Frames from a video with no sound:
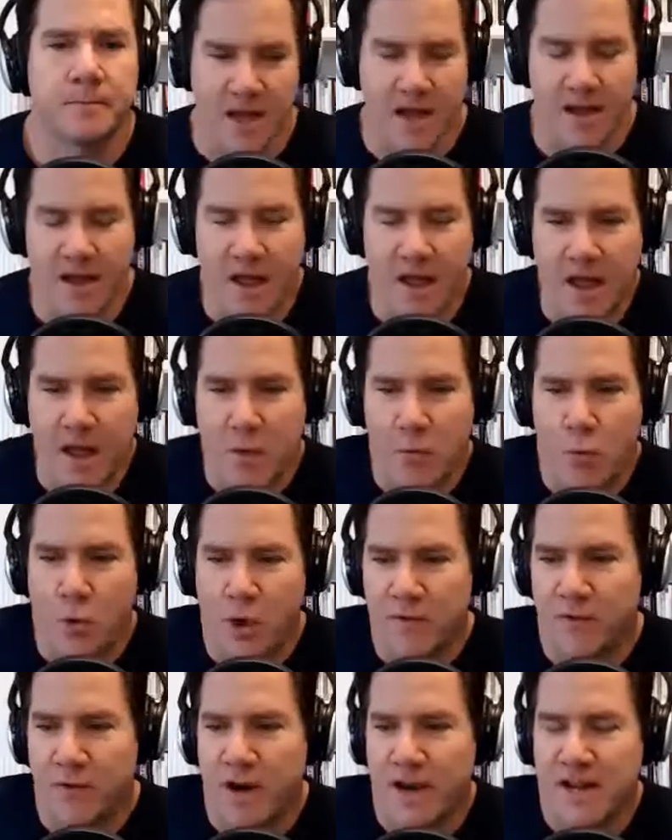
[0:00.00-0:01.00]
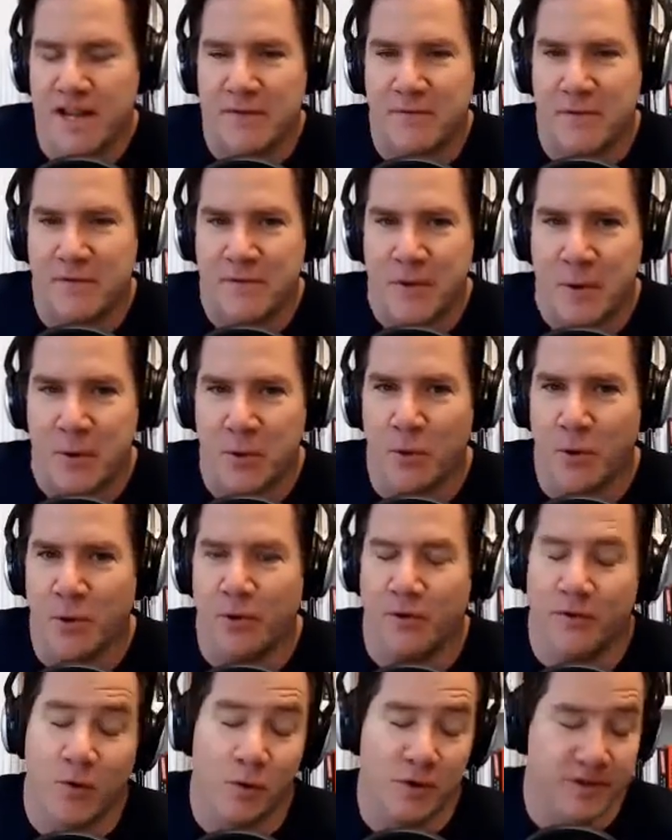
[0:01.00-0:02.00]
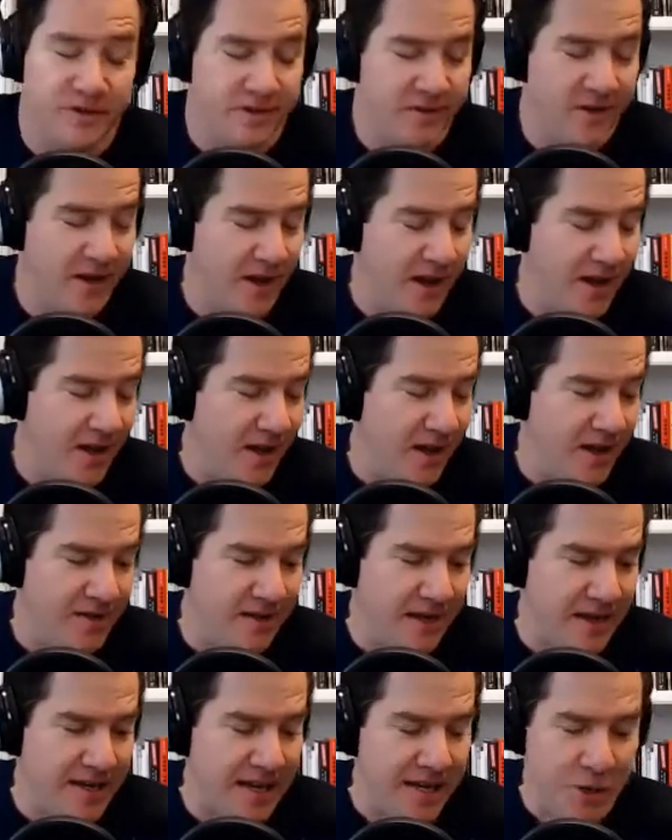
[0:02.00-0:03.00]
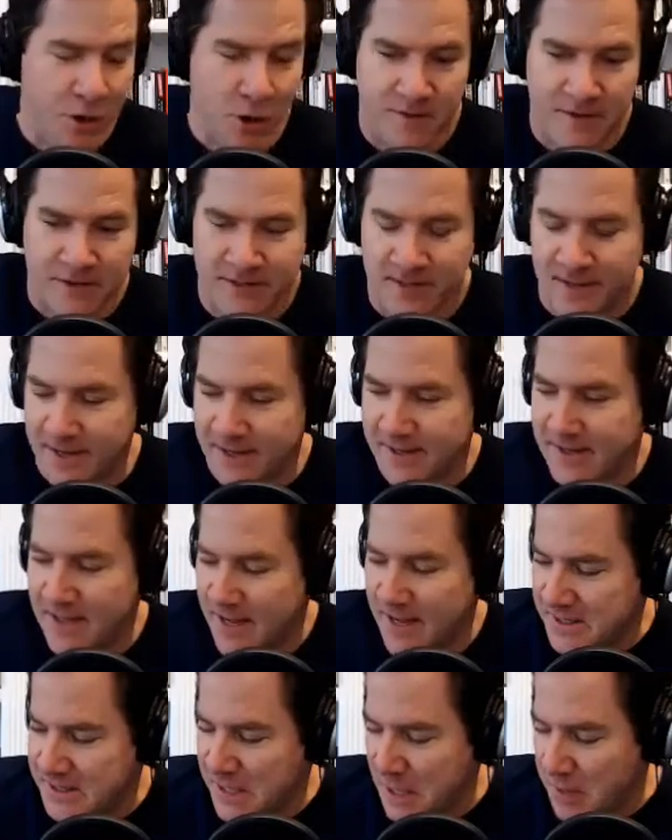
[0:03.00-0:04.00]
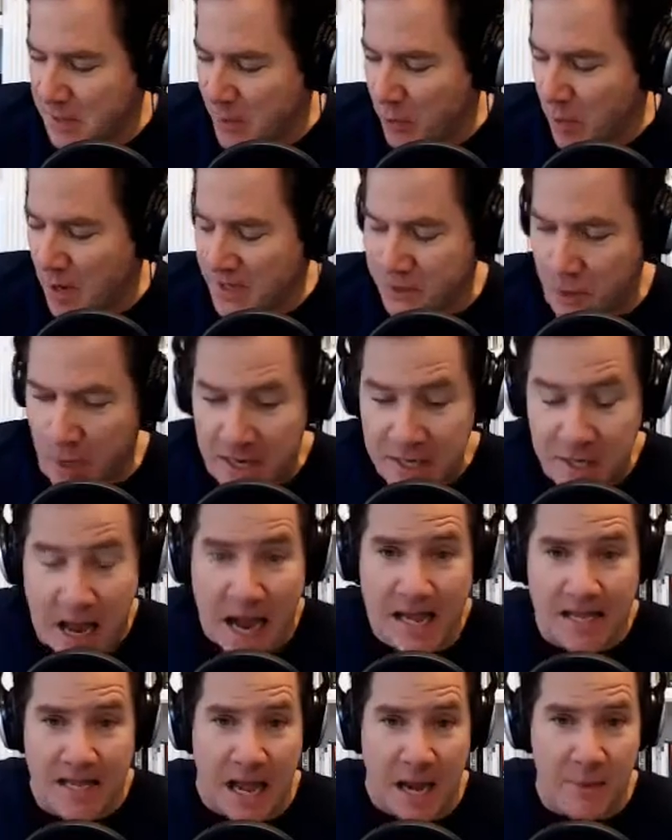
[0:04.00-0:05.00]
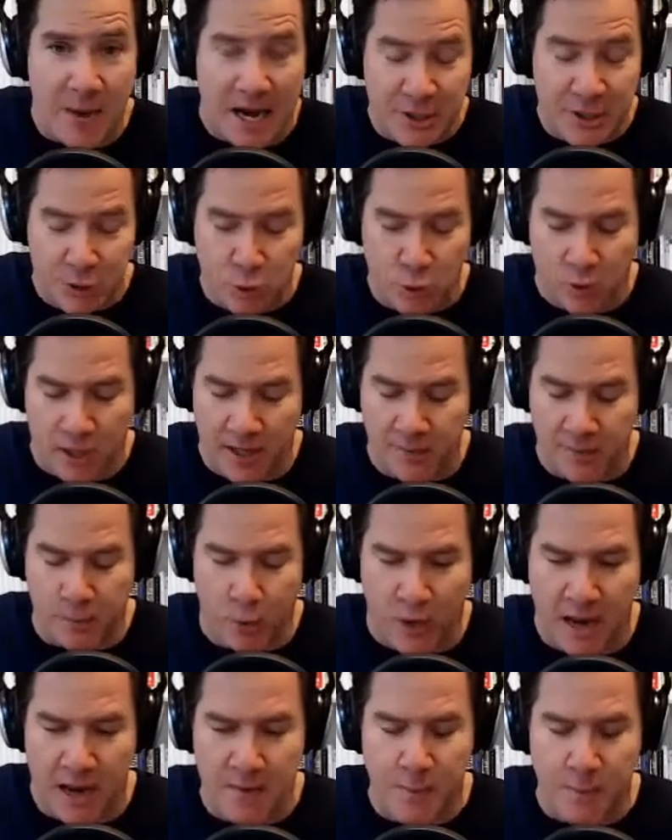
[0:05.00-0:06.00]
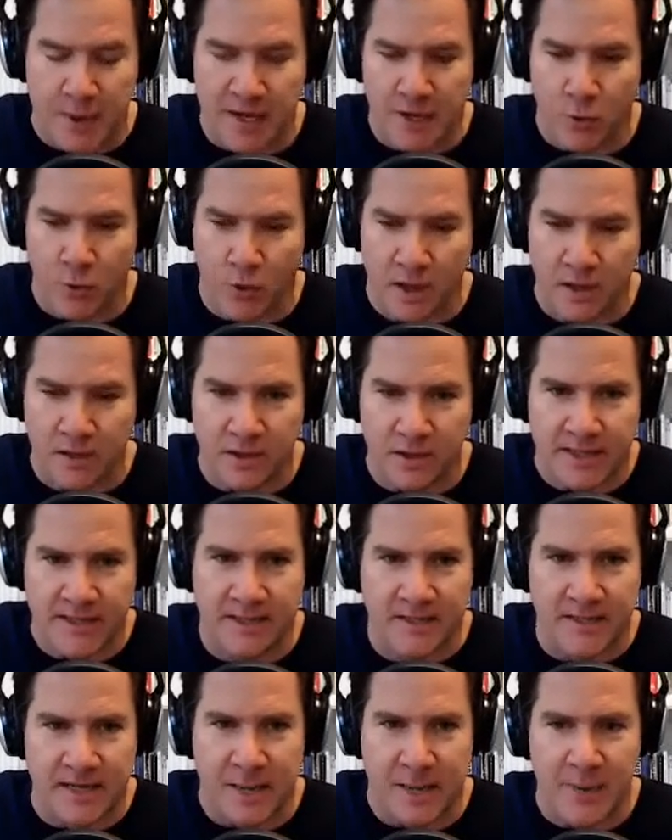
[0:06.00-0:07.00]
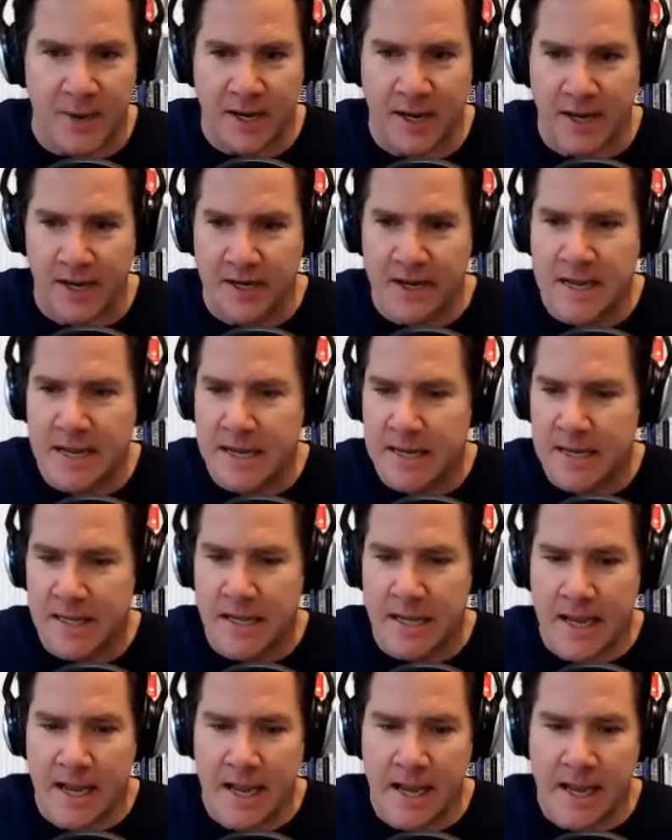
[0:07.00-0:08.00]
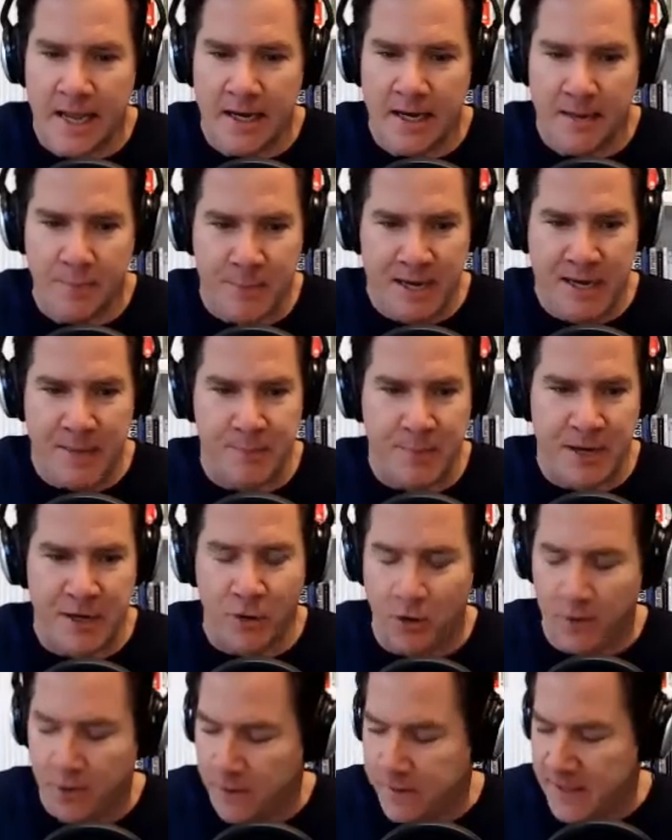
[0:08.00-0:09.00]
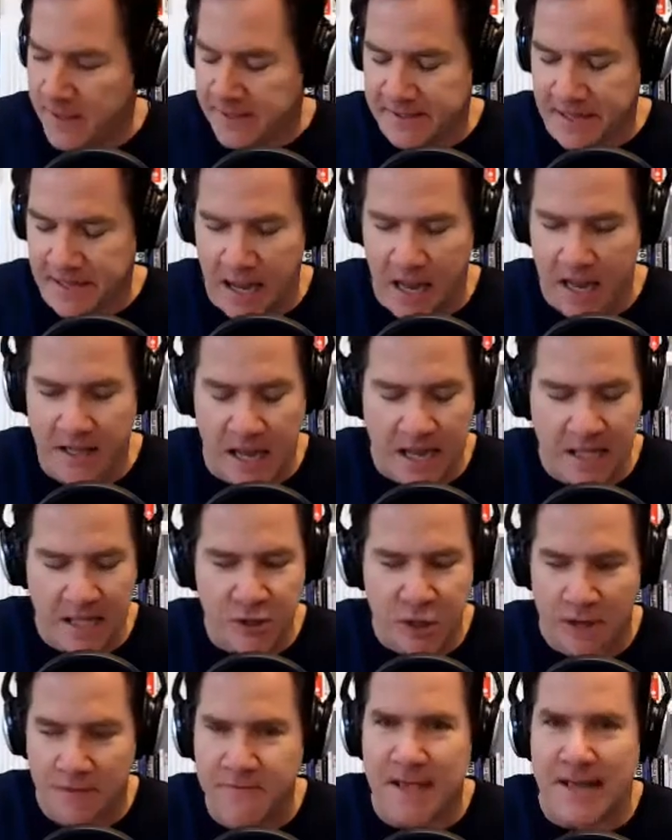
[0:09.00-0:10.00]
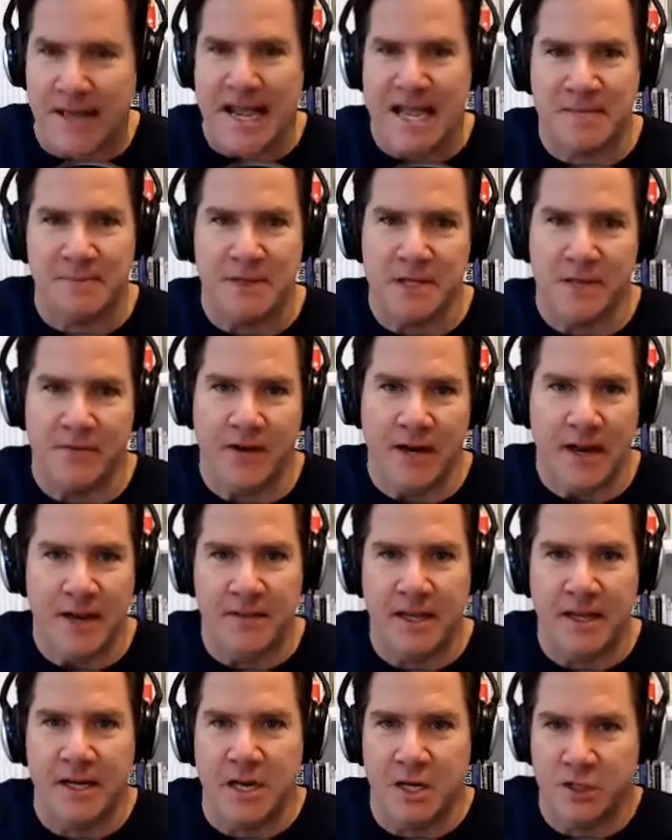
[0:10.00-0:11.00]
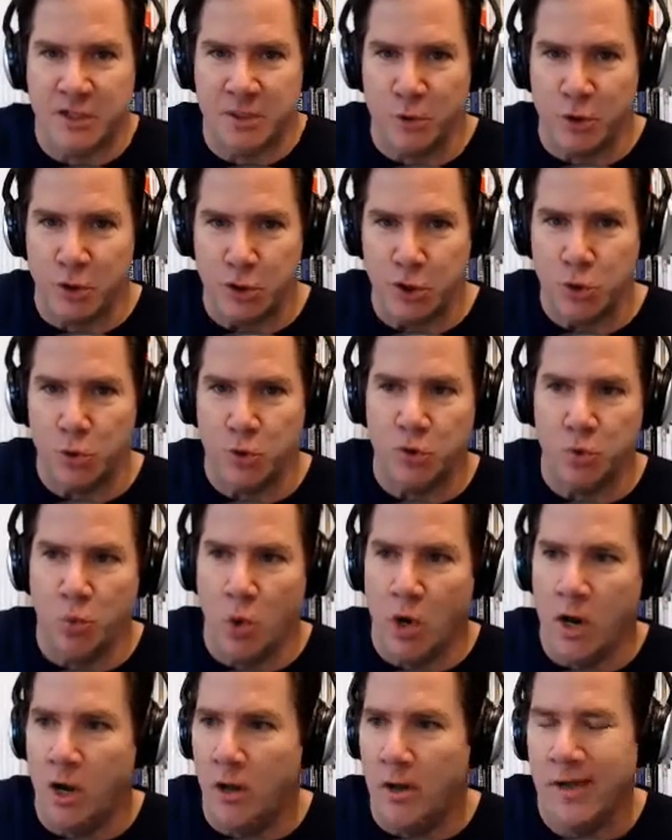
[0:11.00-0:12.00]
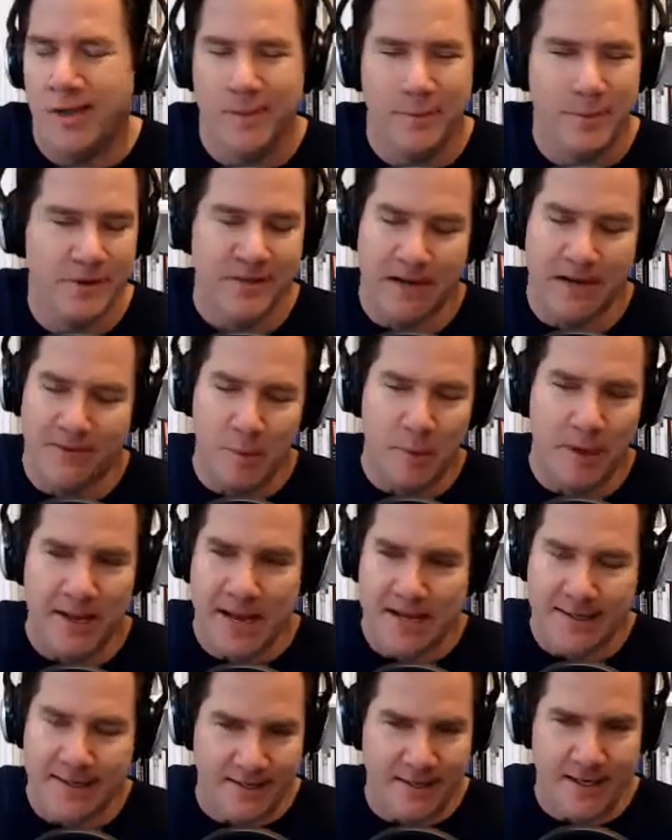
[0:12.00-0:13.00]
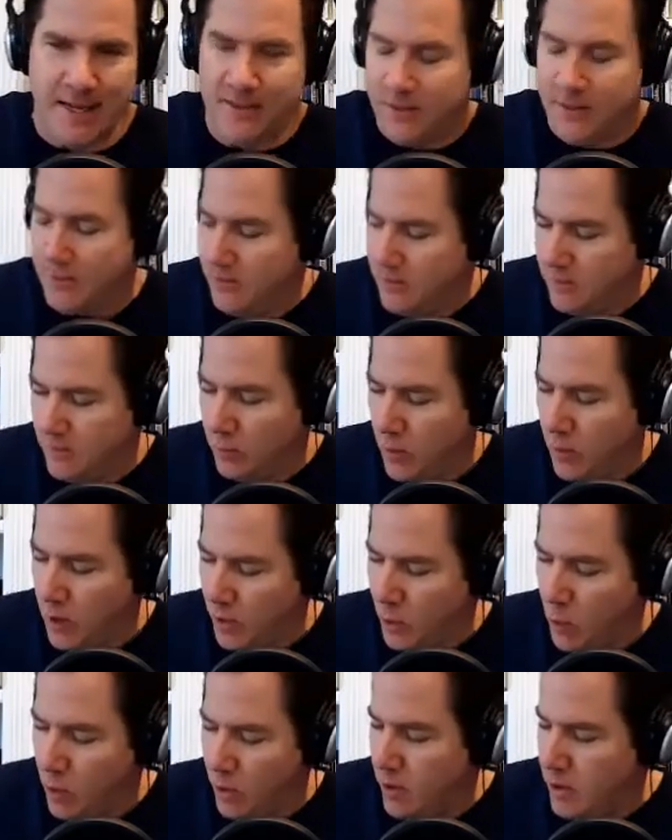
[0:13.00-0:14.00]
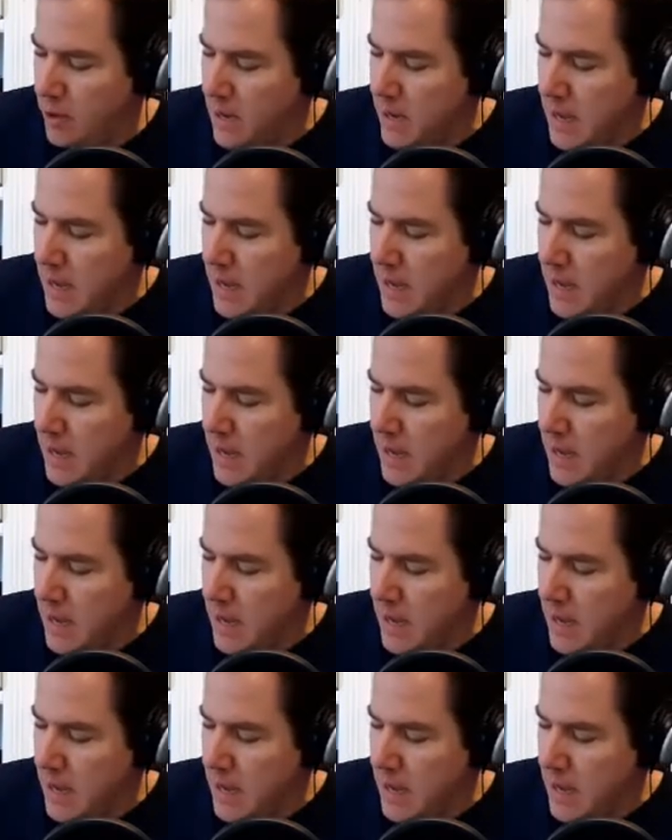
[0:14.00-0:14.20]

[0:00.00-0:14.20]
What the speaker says: Like whenever I give a phone order, of course, I get nervous that it's going to be right. So I do like when I make an order, I like to type it in and I pick all the things. I love that aspect of it, and I think customers do as well, because everybody hates to get the wrong order.